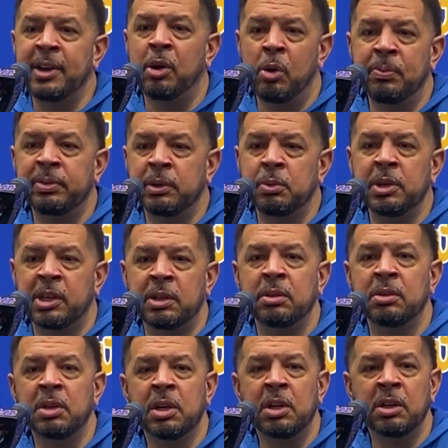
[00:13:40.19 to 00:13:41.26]
Hopefully we can
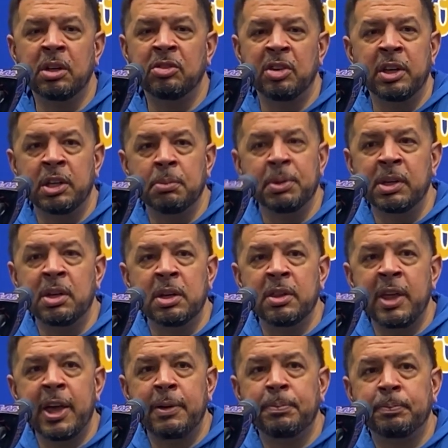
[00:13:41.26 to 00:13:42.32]
continue to be good
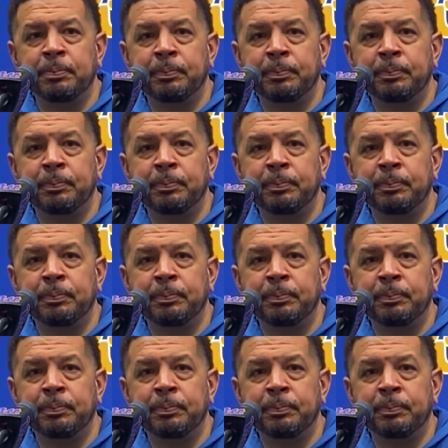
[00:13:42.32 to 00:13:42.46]
at that.